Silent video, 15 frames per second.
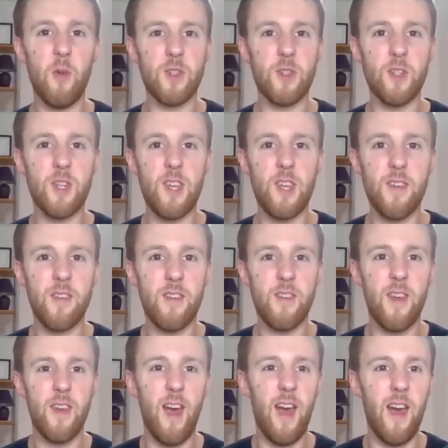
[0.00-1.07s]
for those who are
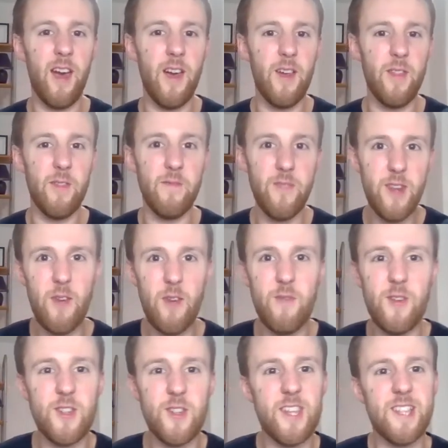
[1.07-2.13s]
watching
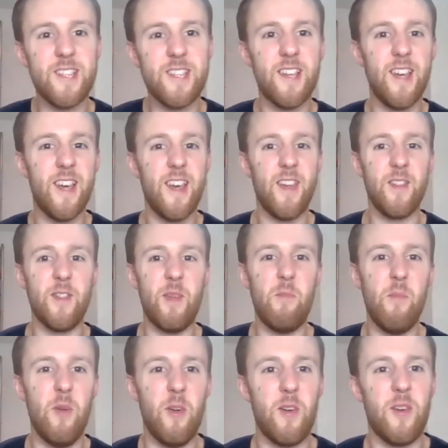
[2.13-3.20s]
the video version of
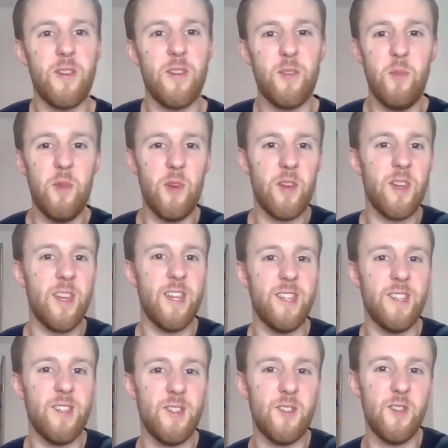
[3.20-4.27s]
this,
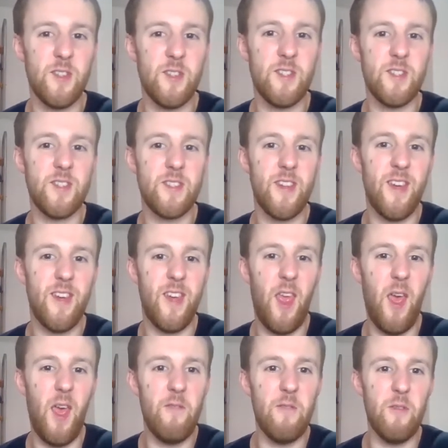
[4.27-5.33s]
your book is
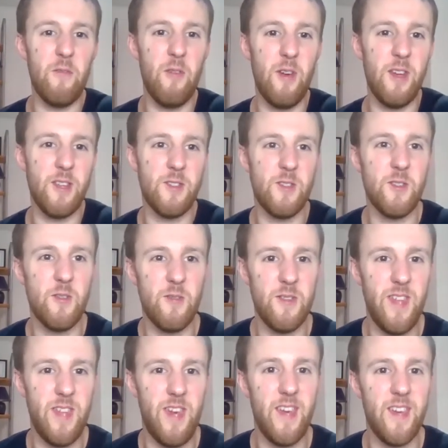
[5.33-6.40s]
just over
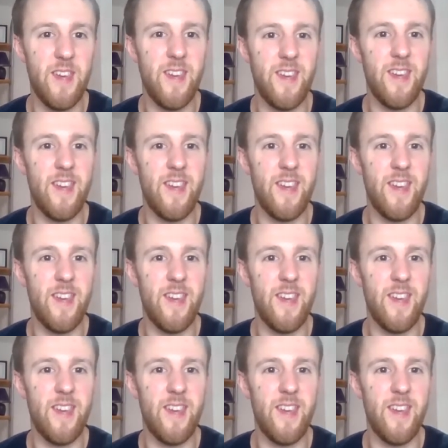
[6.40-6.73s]
your right hand